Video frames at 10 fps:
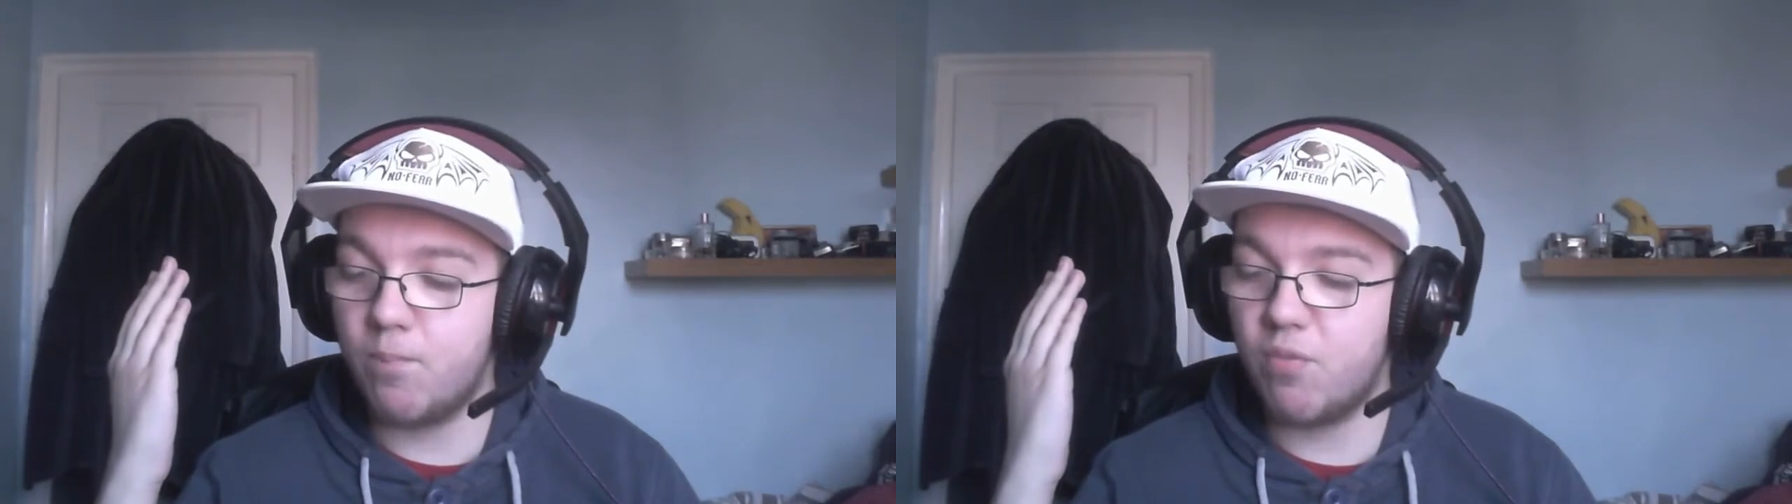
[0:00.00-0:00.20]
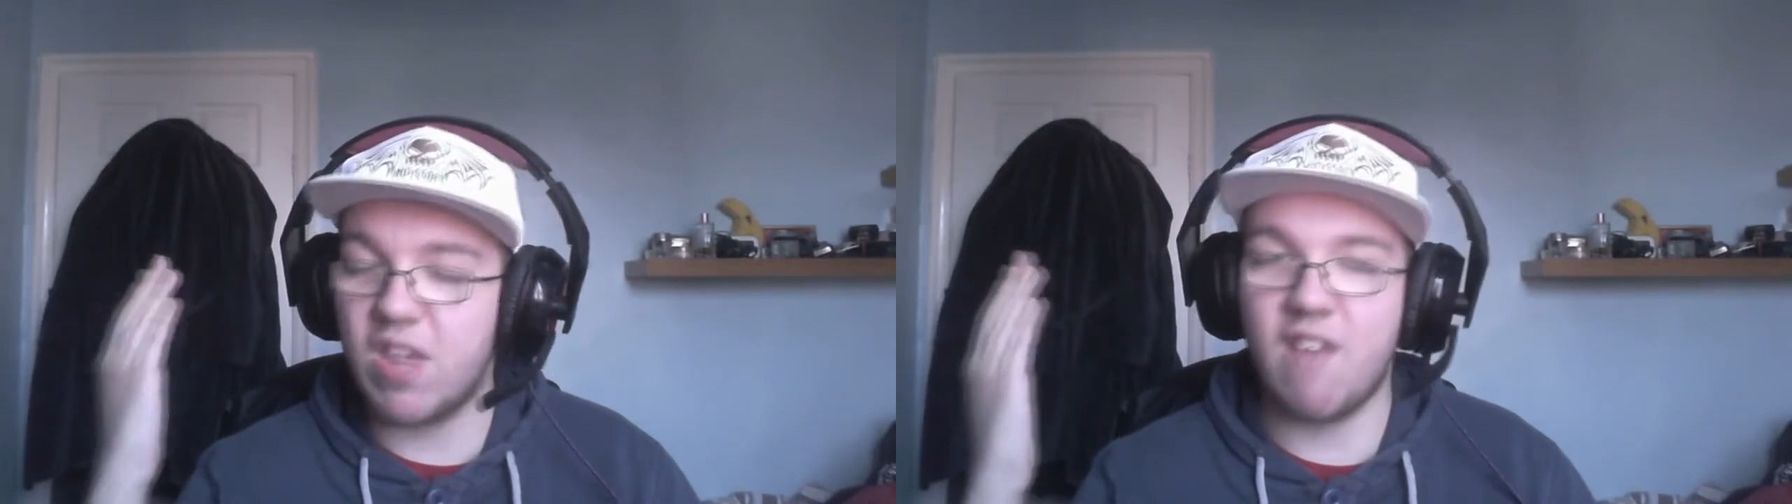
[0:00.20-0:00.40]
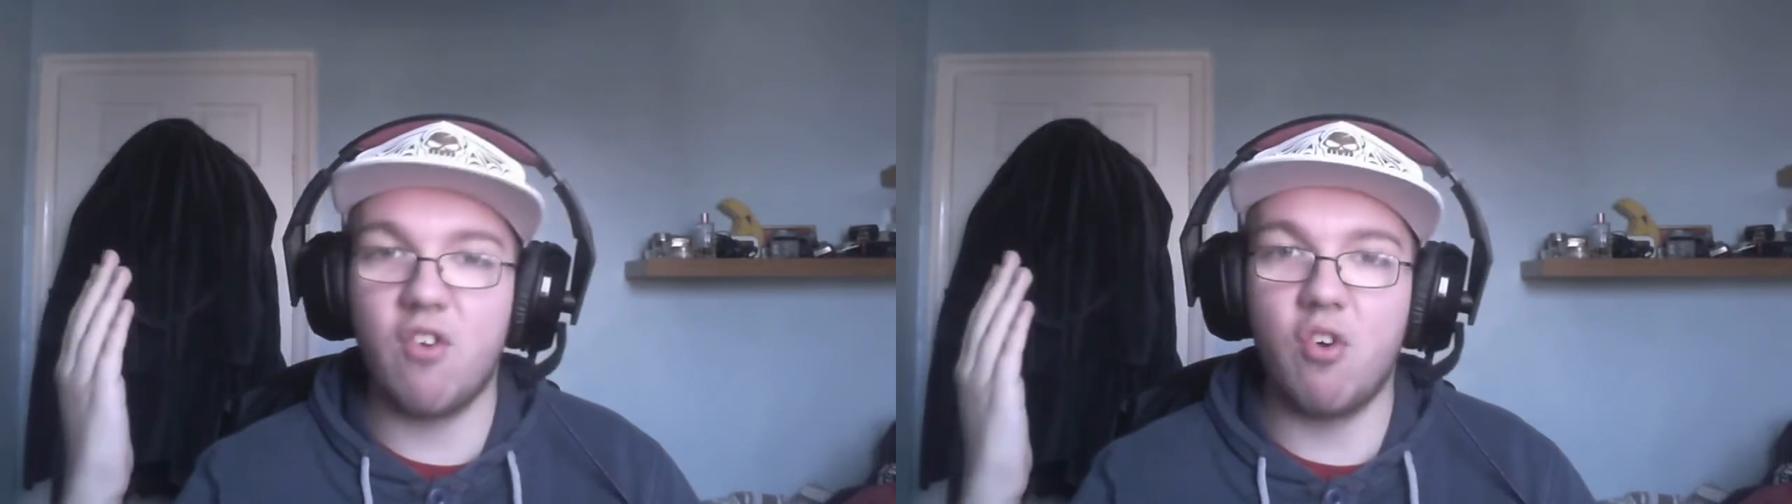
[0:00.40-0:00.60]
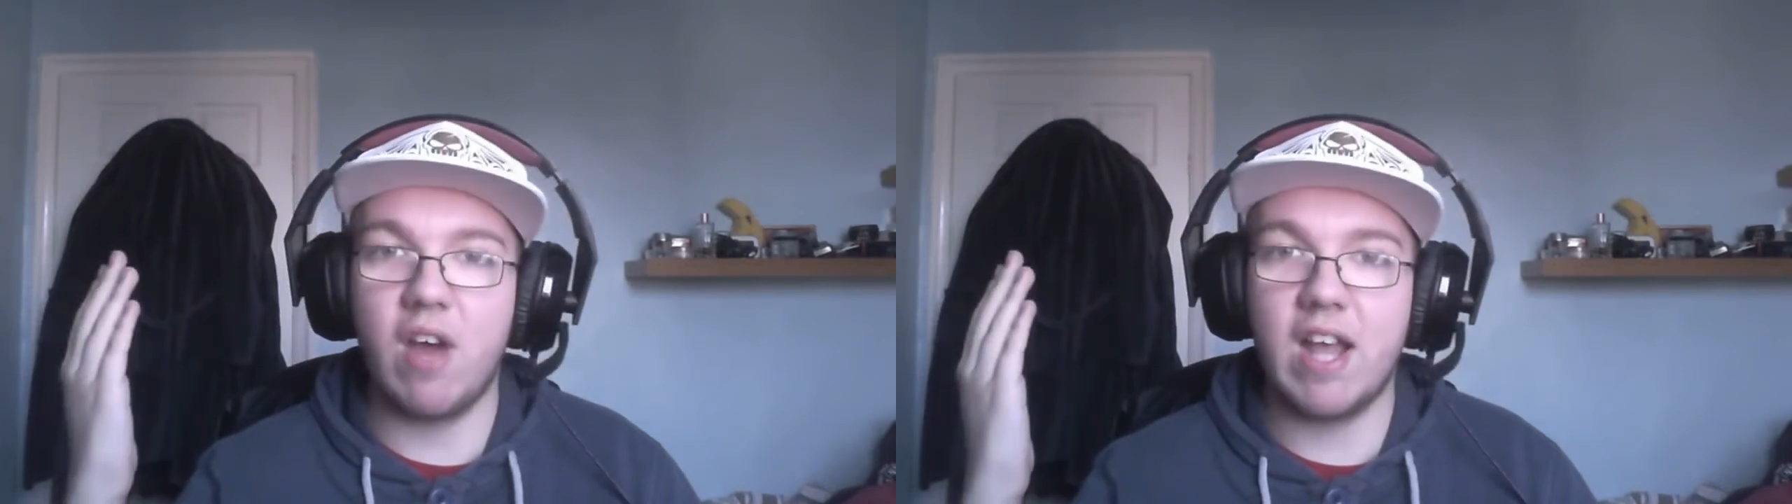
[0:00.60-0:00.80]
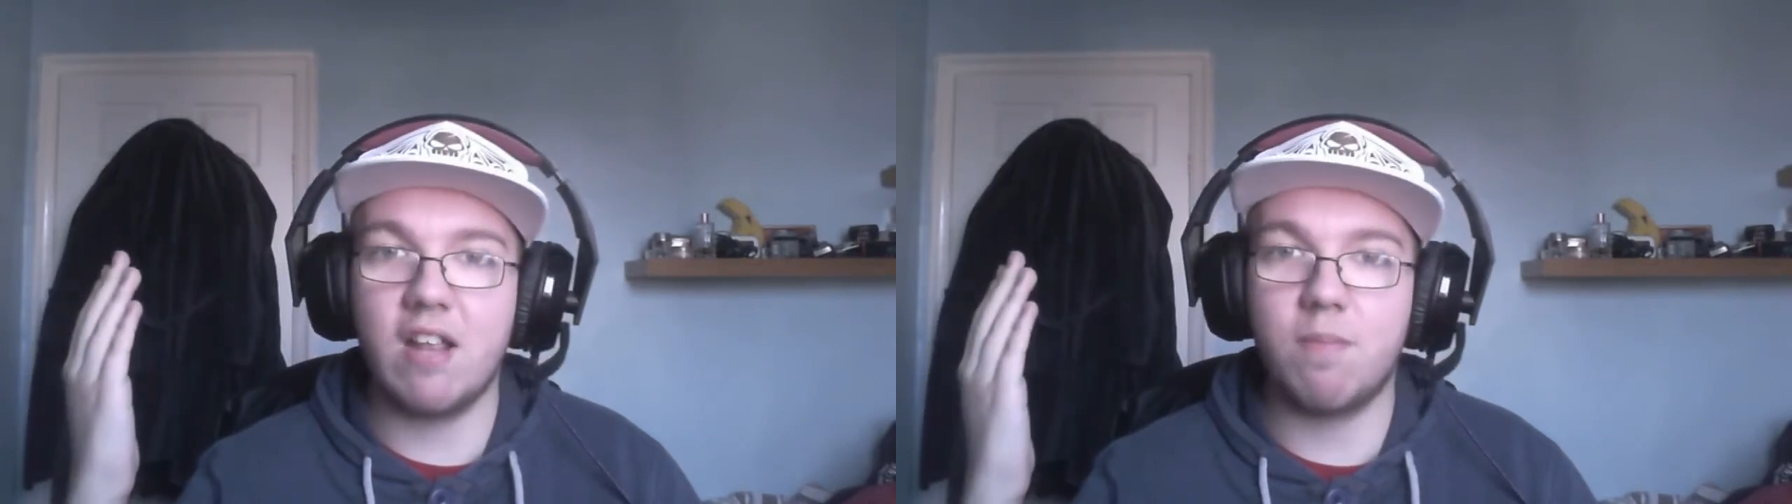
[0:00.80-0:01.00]
7
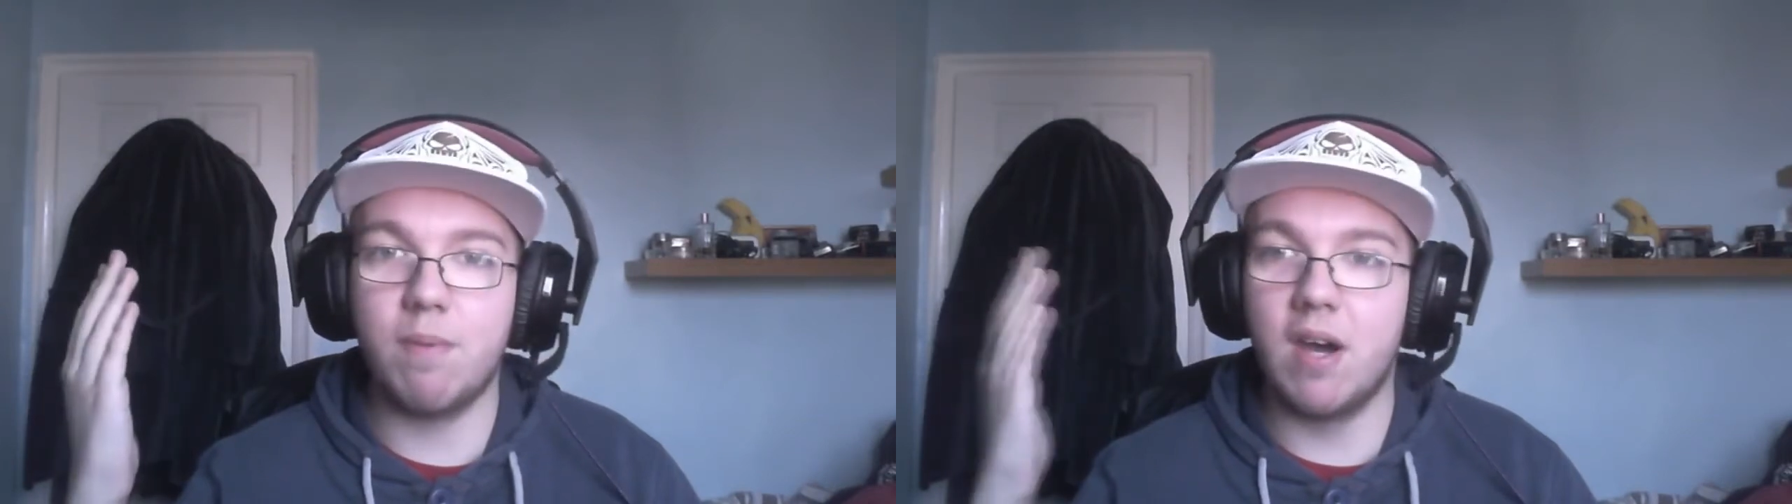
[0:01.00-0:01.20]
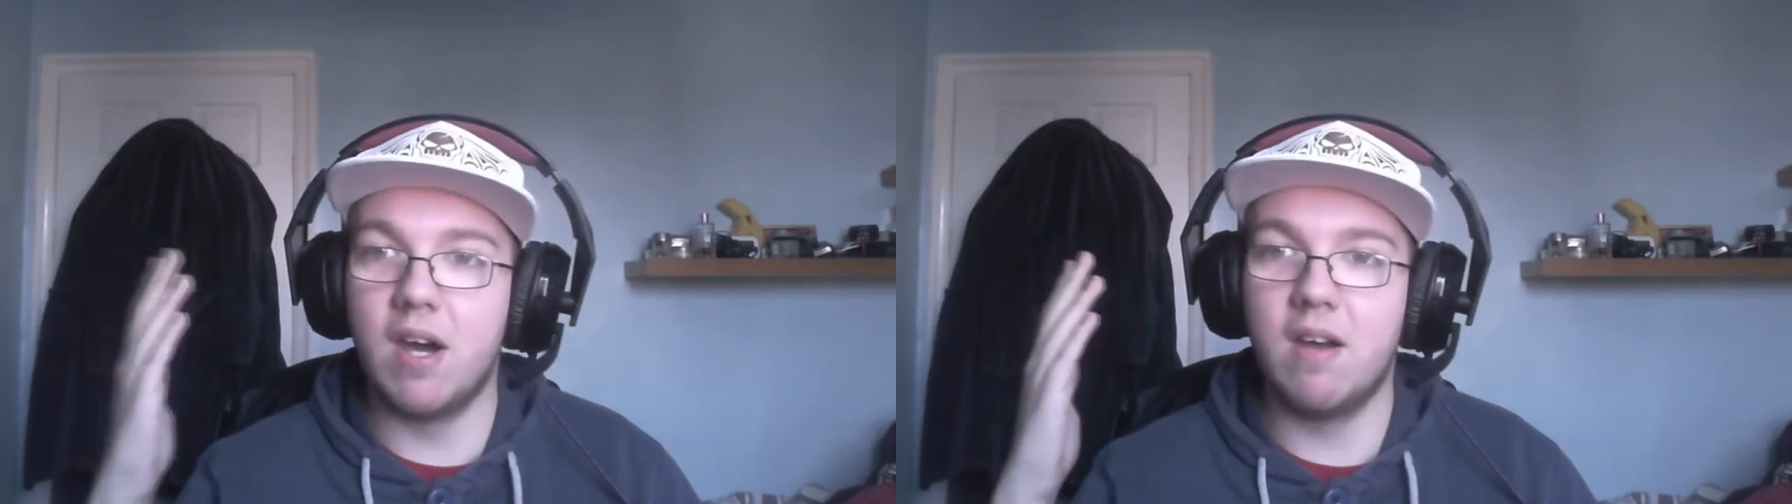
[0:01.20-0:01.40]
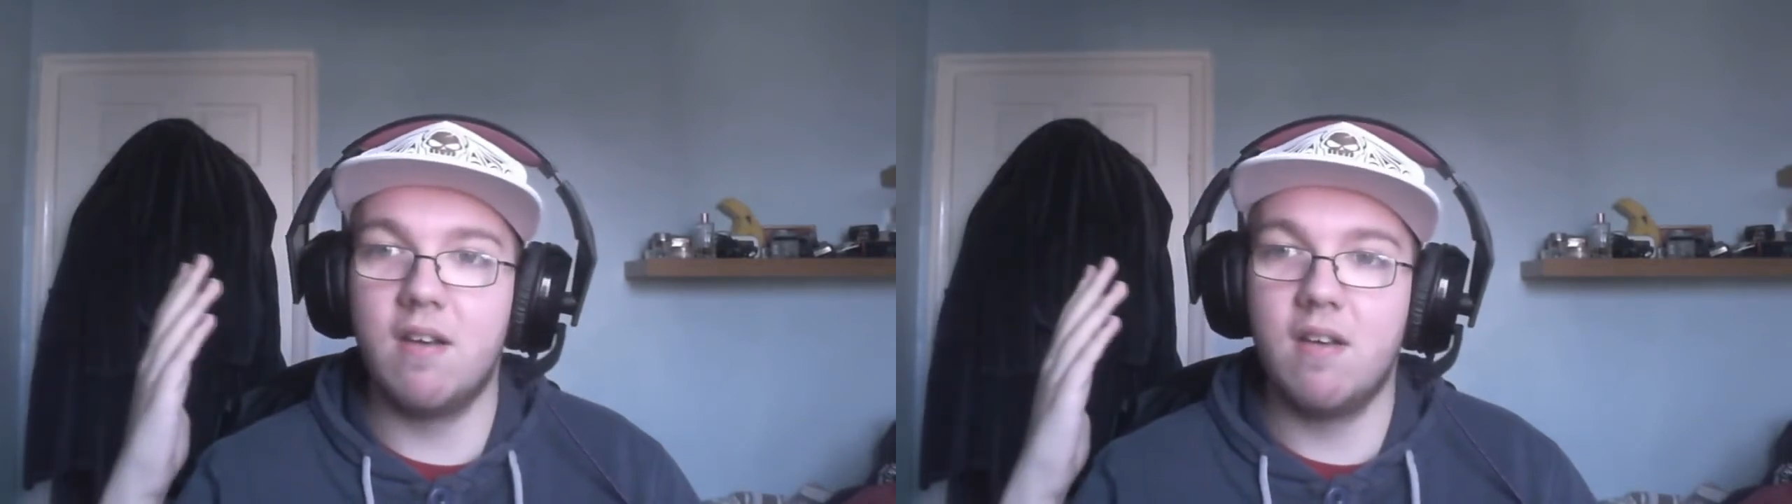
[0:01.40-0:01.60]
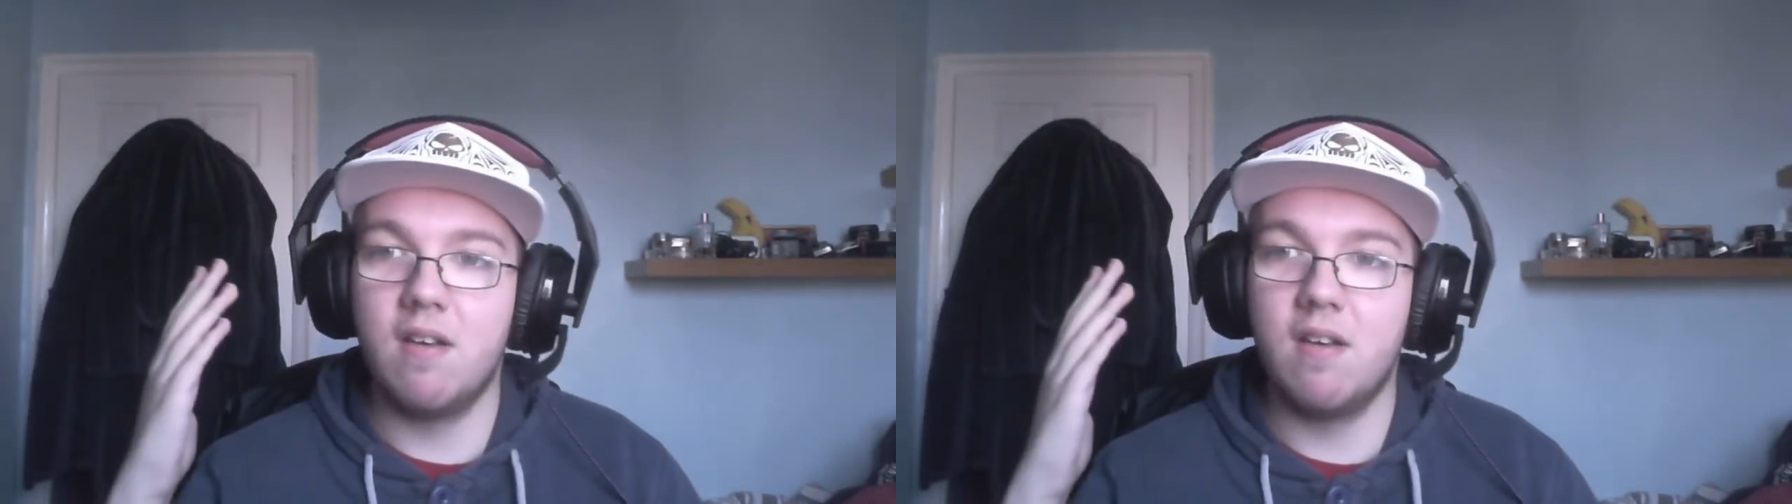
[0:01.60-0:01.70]
or 8, but